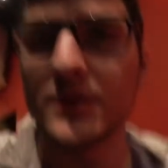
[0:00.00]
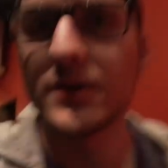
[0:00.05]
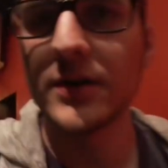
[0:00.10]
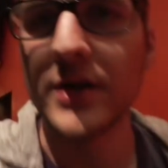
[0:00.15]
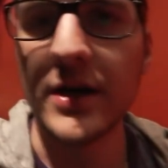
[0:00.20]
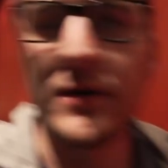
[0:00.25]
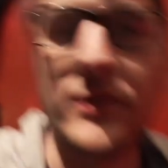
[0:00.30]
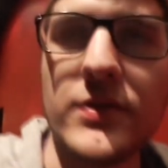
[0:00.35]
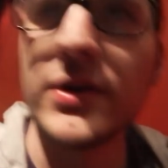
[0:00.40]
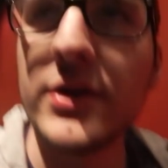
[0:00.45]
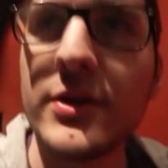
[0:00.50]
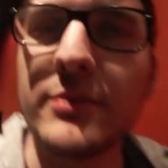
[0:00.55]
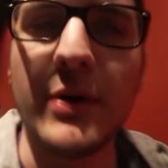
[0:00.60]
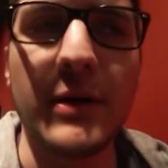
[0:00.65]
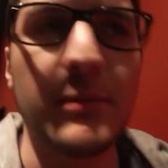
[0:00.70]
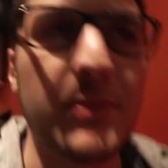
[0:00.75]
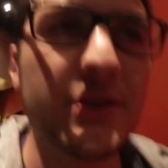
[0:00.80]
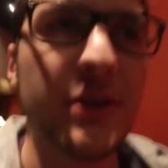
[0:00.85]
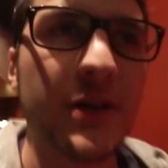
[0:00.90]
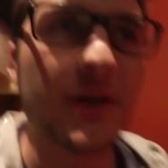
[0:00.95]
Okay, we're on the
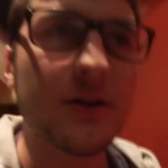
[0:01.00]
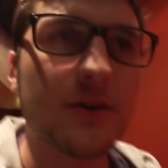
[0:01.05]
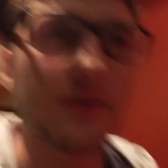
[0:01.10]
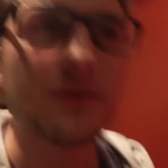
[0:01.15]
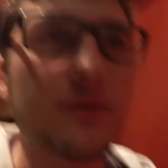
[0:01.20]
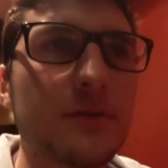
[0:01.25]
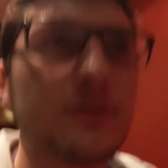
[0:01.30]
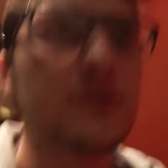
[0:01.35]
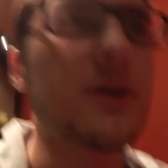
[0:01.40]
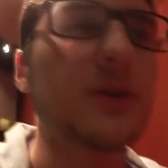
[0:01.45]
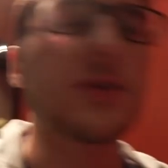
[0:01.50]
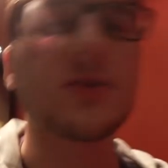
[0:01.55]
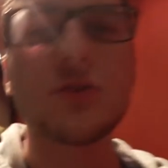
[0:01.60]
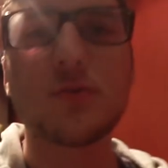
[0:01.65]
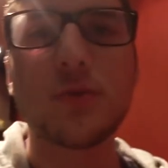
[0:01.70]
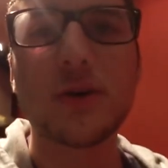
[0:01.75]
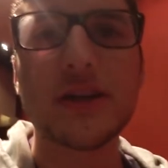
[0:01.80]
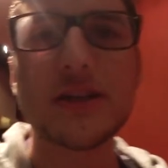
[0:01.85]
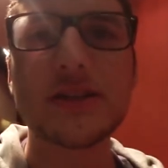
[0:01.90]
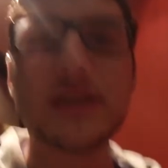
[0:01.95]
bubble now, down to
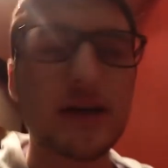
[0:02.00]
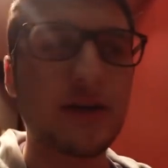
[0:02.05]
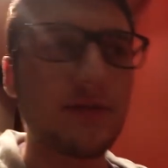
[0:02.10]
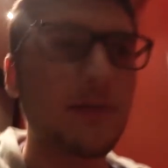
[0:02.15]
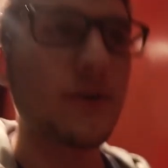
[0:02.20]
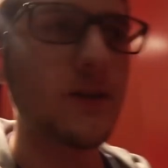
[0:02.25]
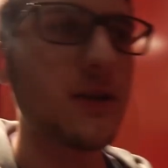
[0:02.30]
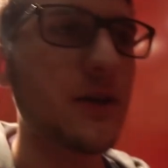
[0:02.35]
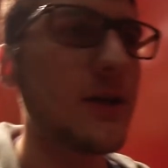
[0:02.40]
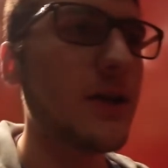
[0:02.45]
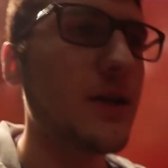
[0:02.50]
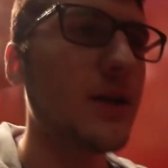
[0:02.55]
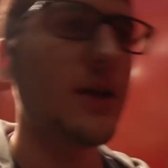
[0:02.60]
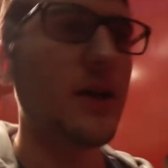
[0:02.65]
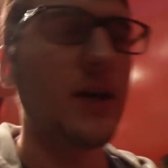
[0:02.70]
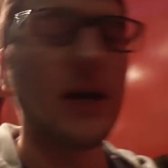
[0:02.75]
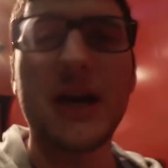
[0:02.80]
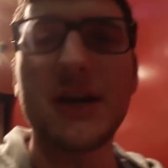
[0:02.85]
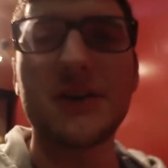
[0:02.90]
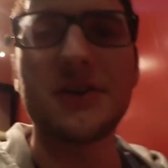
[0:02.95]
twenty-seven,
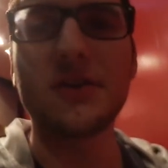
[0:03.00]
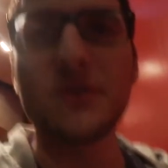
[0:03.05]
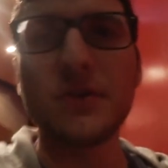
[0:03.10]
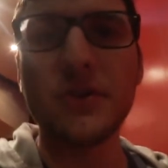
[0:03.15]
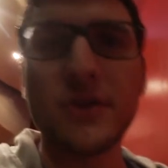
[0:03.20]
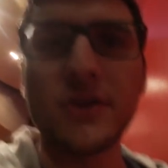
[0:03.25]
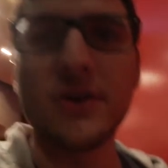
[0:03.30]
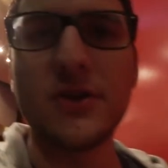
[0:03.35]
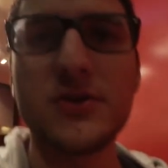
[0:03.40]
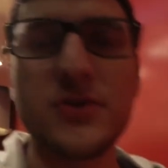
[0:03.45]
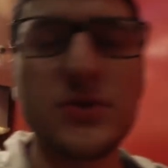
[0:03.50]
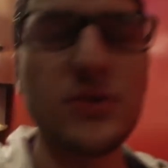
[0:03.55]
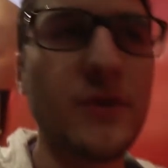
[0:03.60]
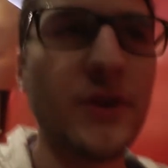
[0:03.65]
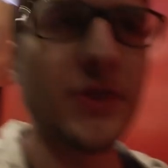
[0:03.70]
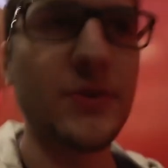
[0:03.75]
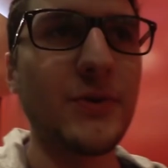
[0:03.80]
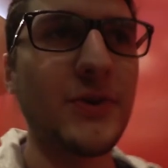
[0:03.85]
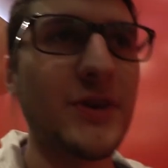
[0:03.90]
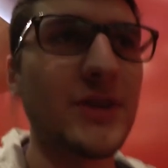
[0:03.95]
uh, down to thirty-two
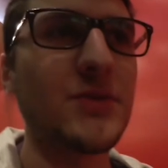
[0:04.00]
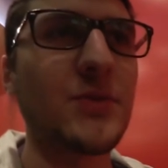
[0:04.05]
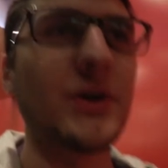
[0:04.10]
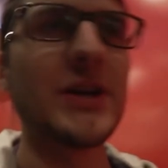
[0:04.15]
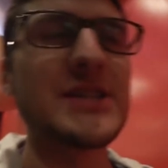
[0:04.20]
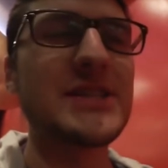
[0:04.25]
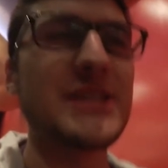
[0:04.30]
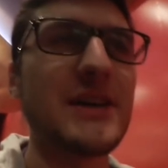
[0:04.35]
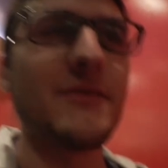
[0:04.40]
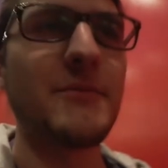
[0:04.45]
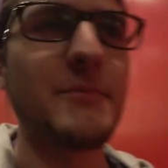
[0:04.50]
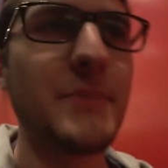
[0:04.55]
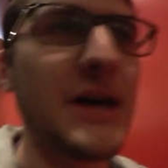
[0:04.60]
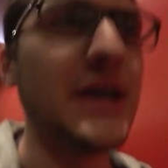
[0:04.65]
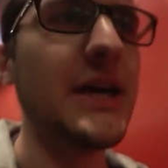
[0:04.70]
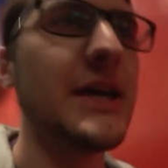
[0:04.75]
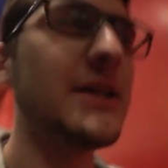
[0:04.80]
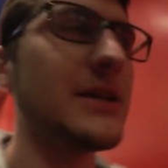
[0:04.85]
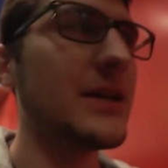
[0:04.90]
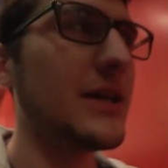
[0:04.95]
with th twenty-seven paid.